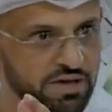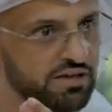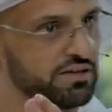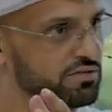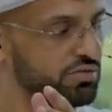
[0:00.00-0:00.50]

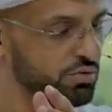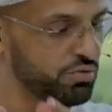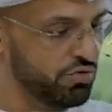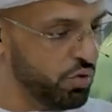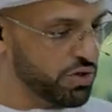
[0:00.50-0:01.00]
make it
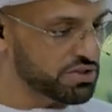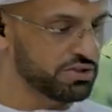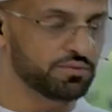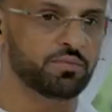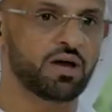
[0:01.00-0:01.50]
to
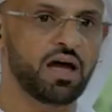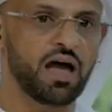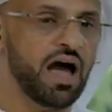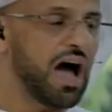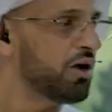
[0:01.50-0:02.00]
fruition.
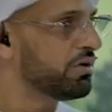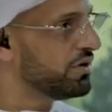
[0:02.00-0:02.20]
How